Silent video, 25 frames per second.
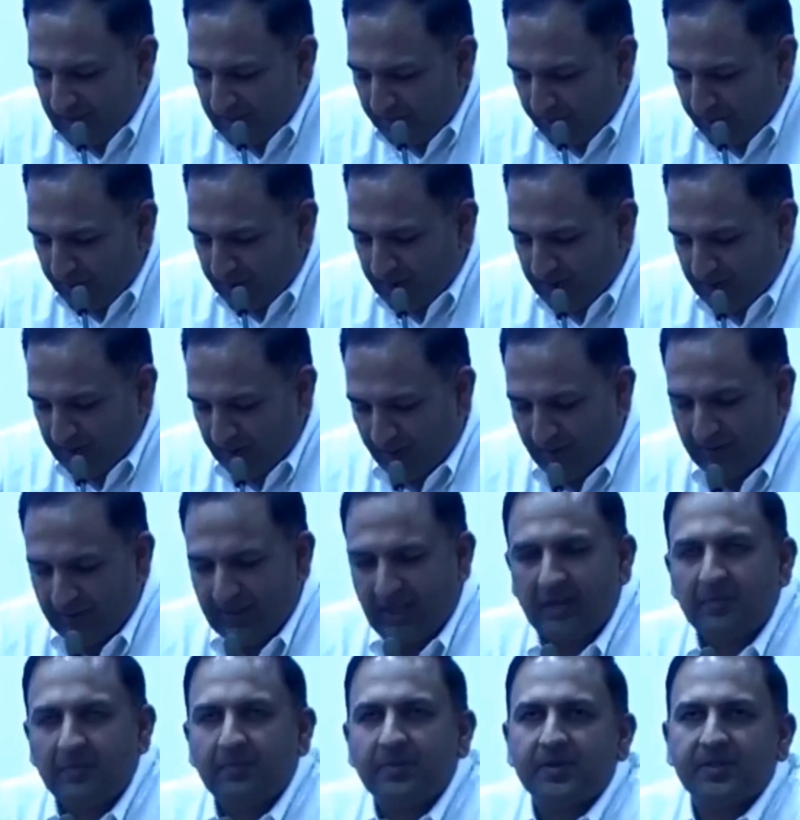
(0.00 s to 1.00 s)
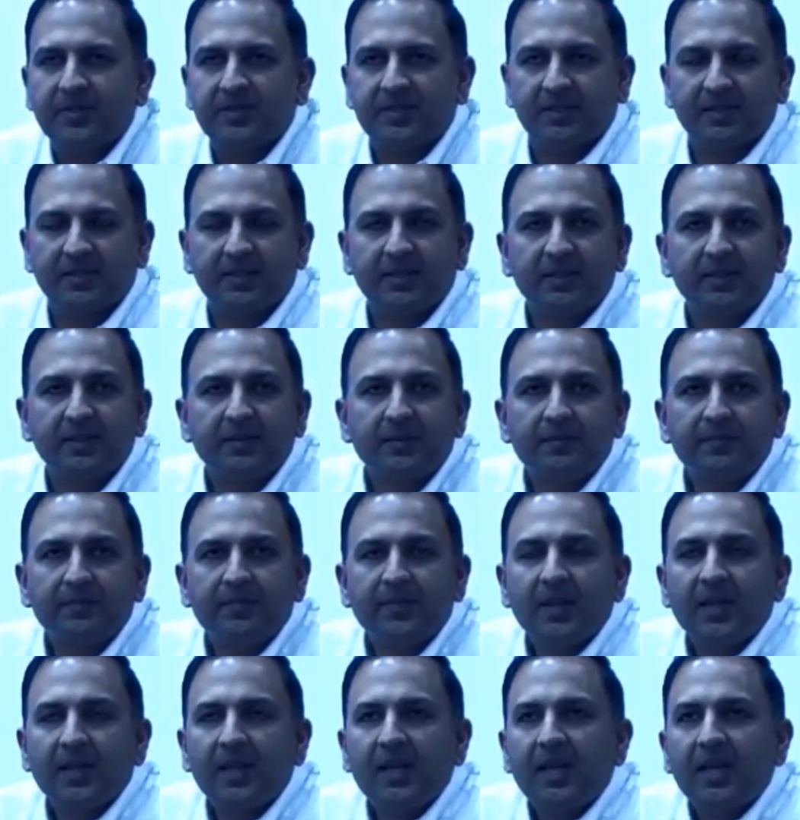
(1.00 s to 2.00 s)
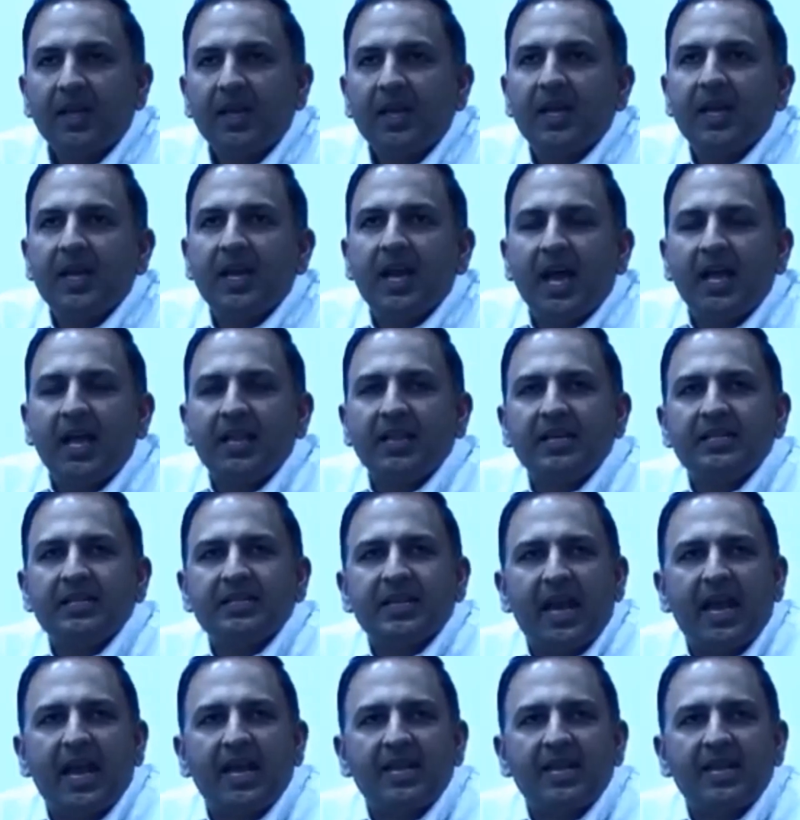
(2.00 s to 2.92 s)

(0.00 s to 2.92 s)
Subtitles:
imposes on that person. And these